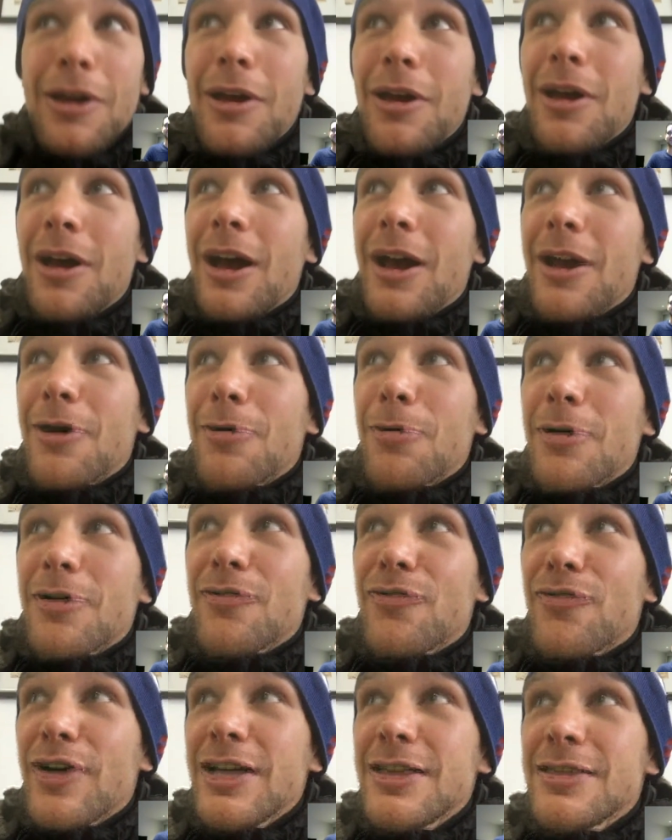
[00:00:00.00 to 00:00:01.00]
I want
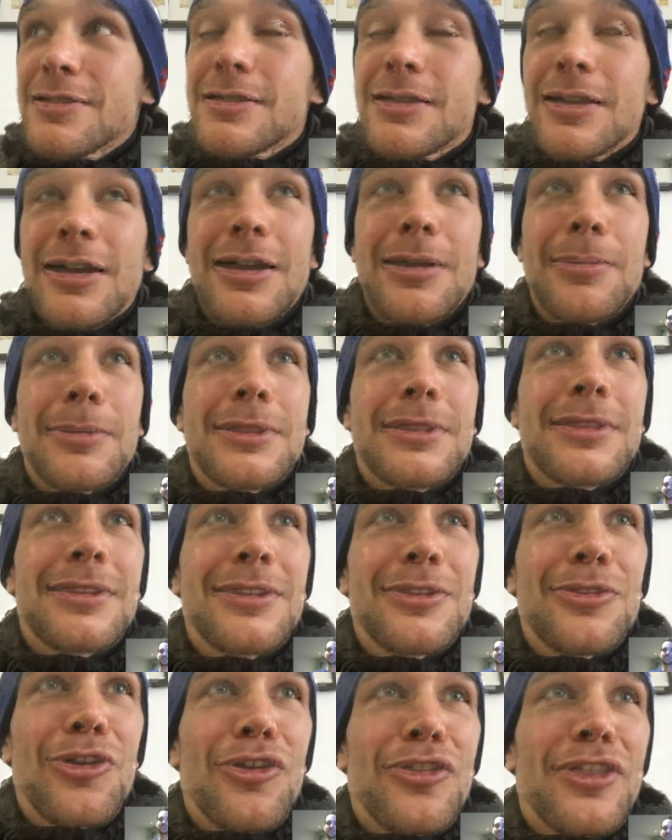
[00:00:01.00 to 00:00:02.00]
to fight this guy. But
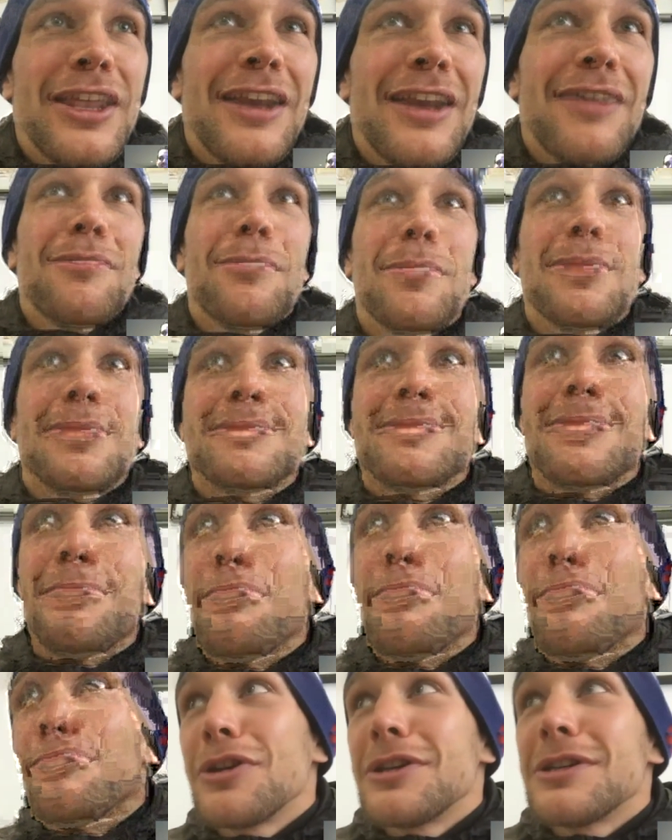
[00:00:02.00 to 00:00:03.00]
you know, then everybody's like,
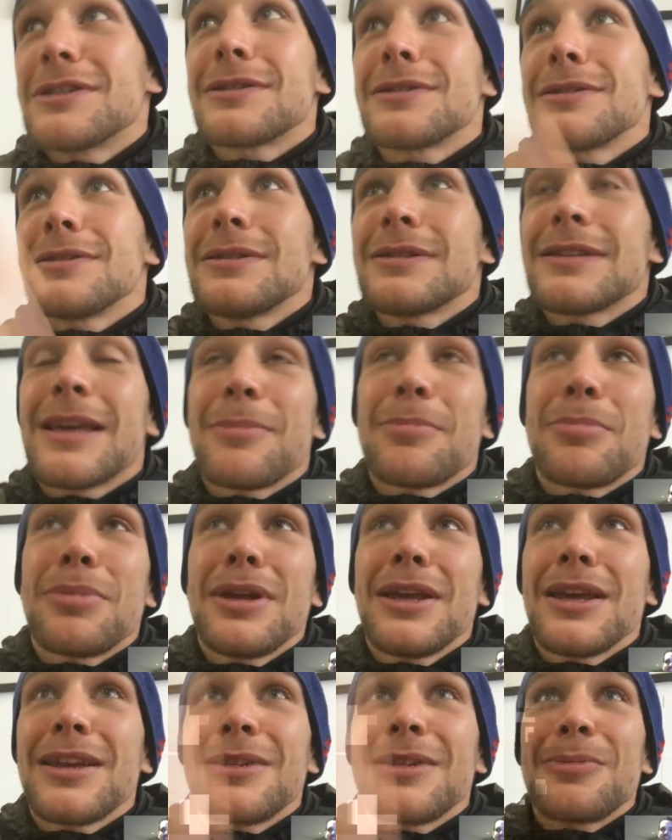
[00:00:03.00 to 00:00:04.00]
oh, he's that
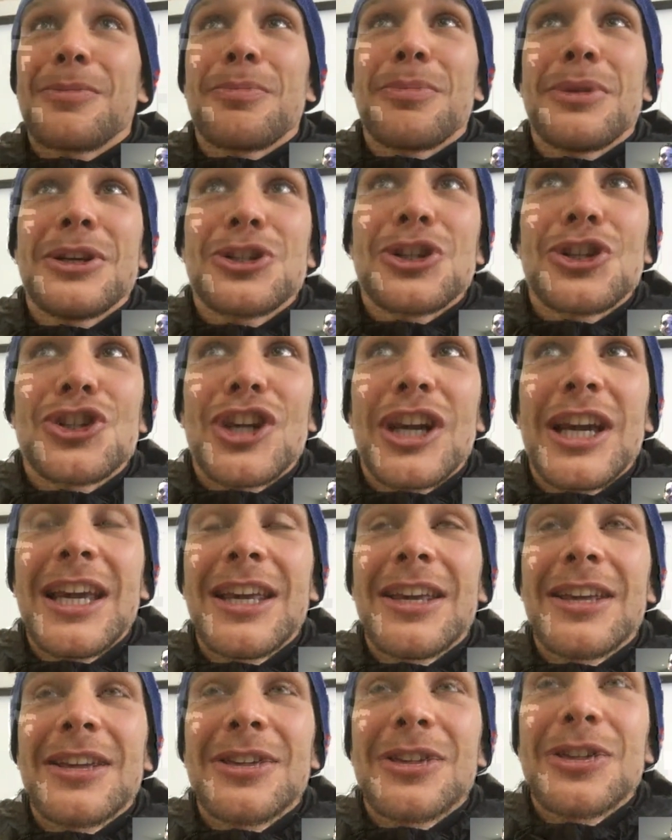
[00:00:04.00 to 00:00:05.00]
big
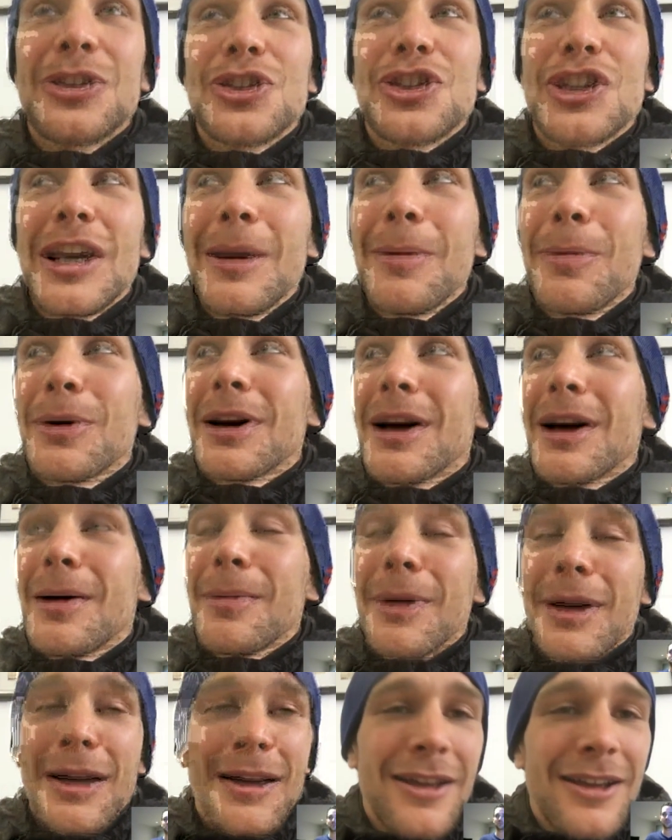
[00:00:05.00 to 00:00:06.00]
BJJ champion. I'm
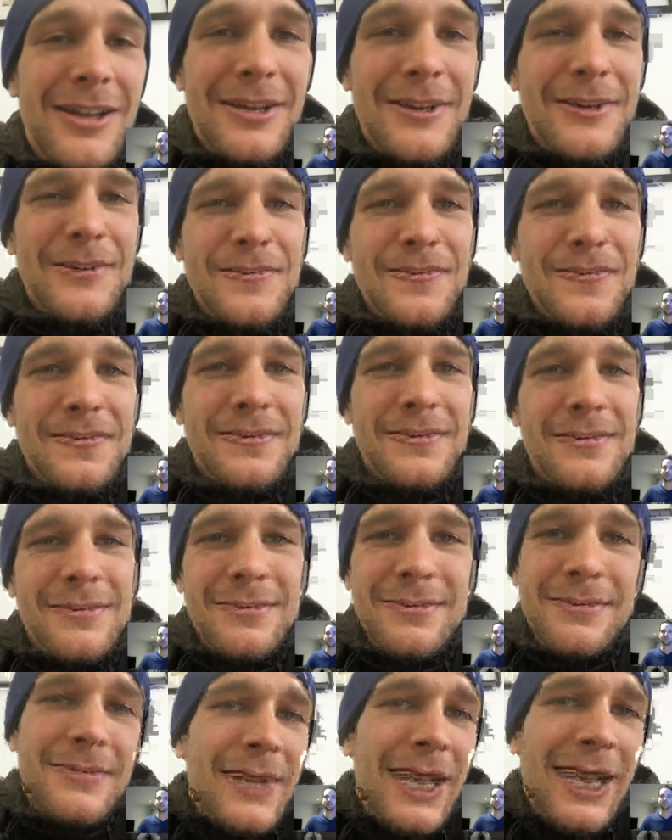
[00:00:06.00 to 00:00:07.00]
like,
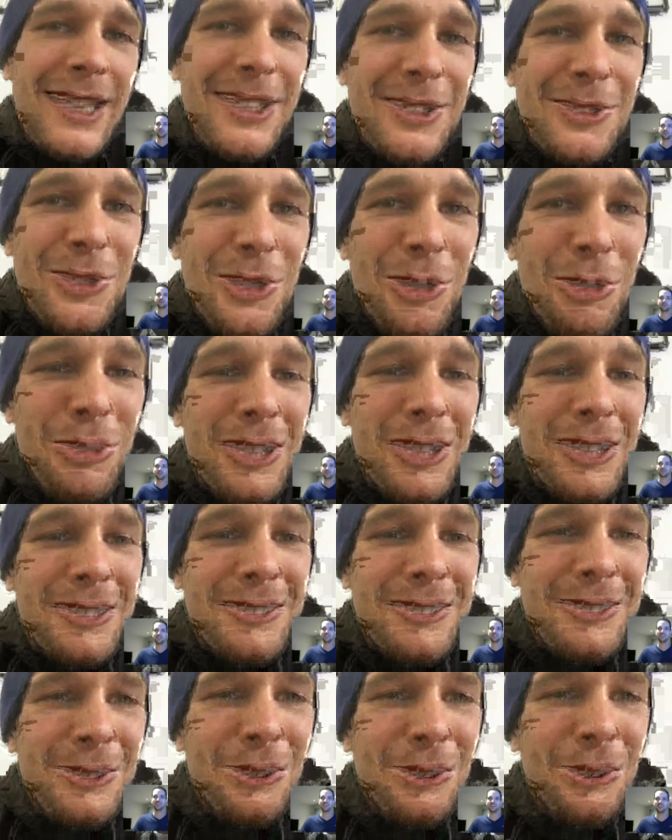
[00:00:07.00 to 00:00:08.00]
I didn't know
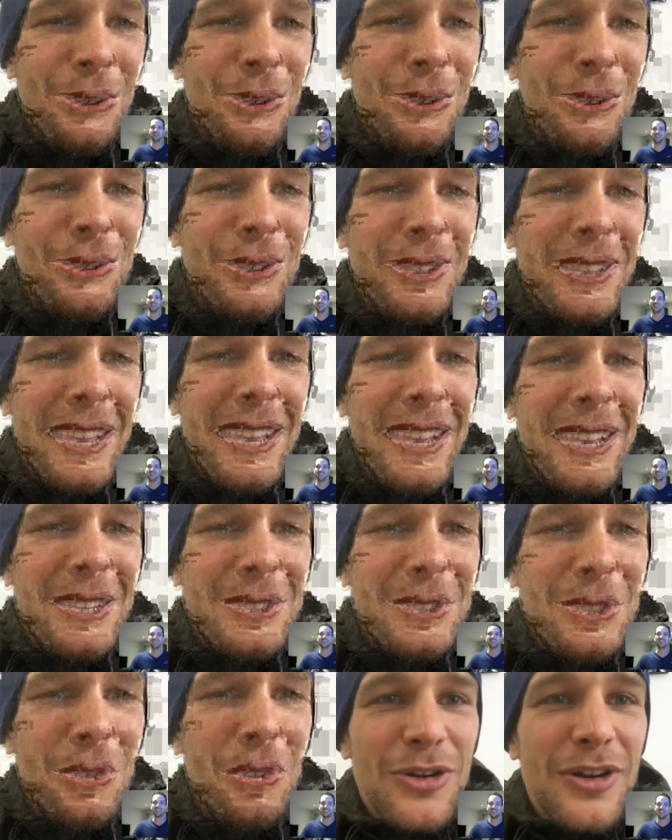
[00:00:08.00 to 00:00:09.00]
that. So yeah,
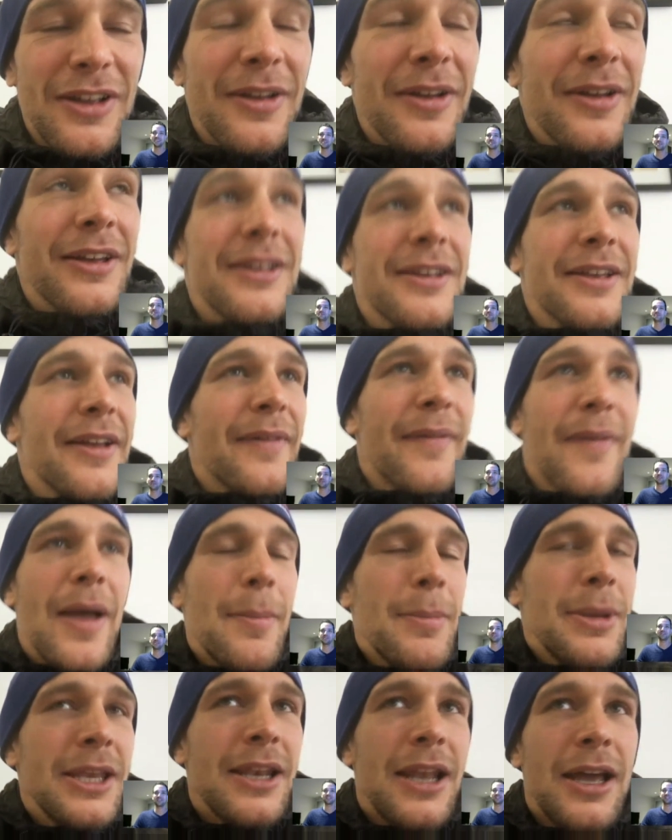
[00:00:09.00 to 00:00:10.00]
so I
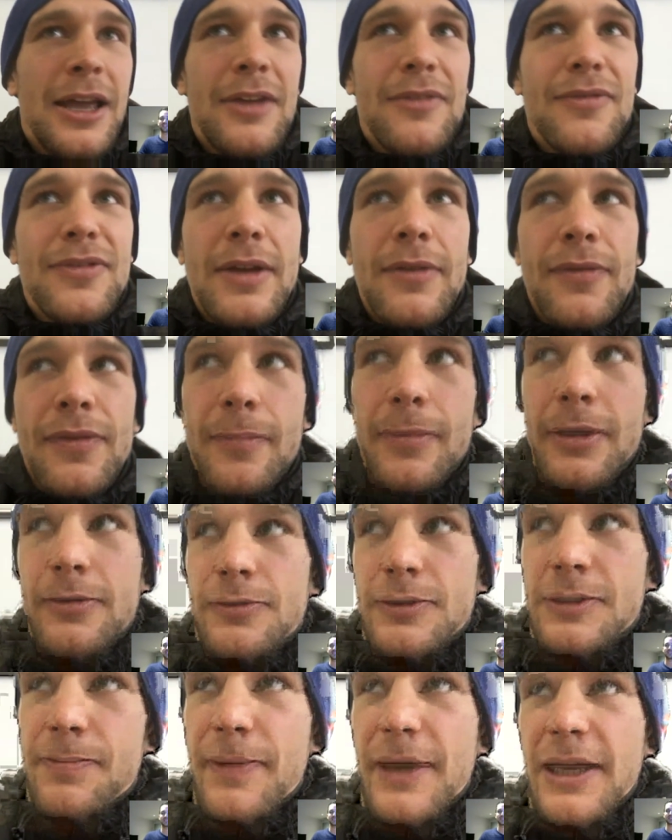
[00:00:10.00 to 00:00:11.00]
mean, I have nothing but
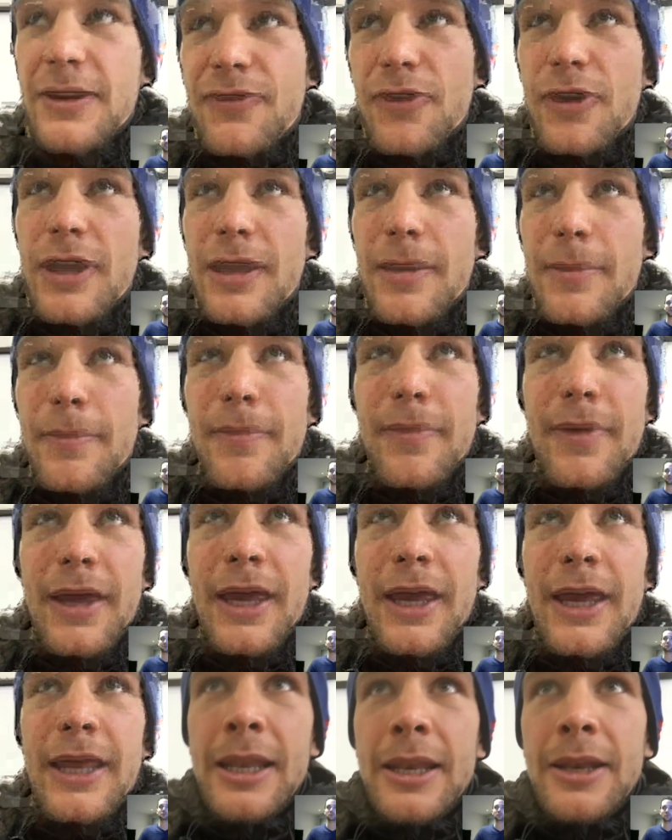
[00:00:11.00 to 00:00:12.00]
respect for him,
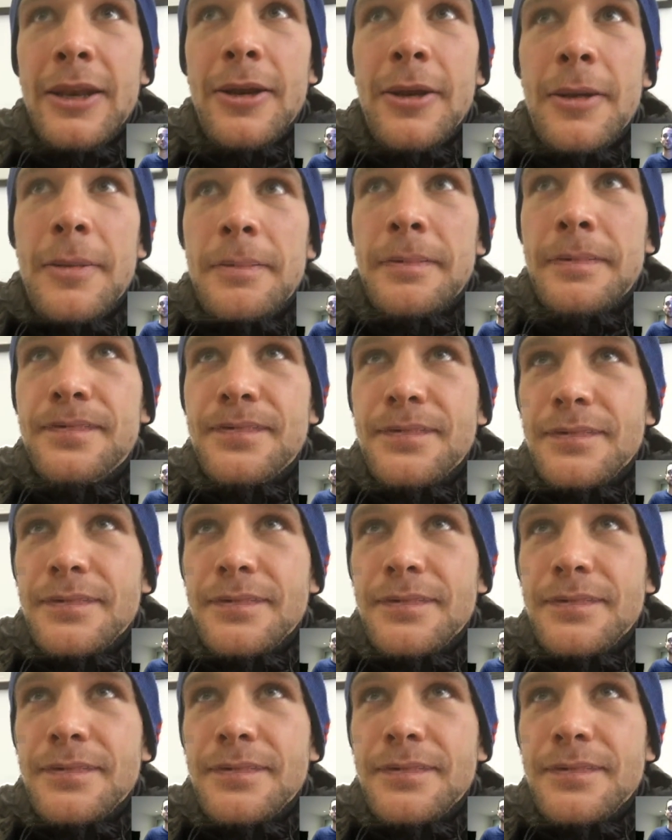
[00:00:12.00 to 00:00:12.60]
and